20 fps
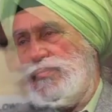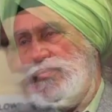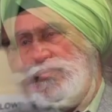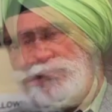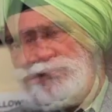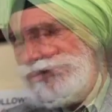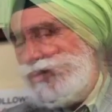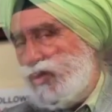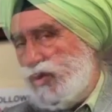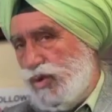
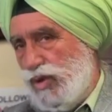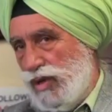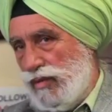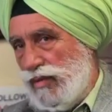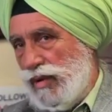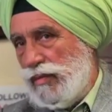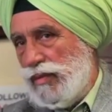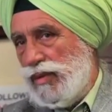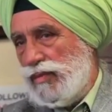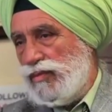I more
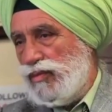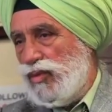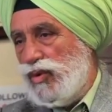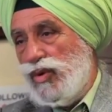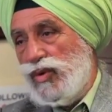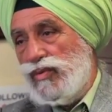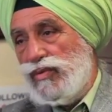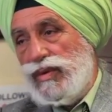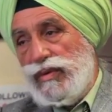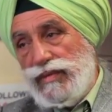remember
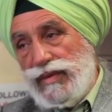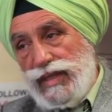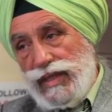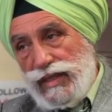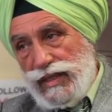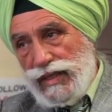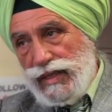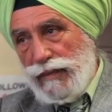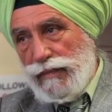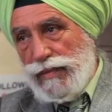more
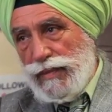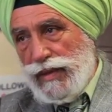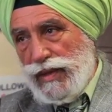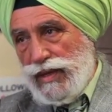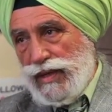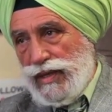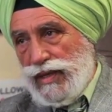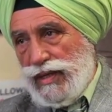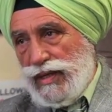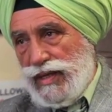vividly
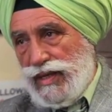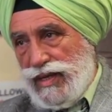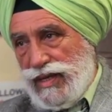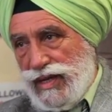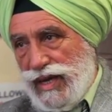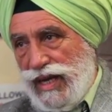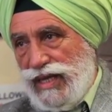in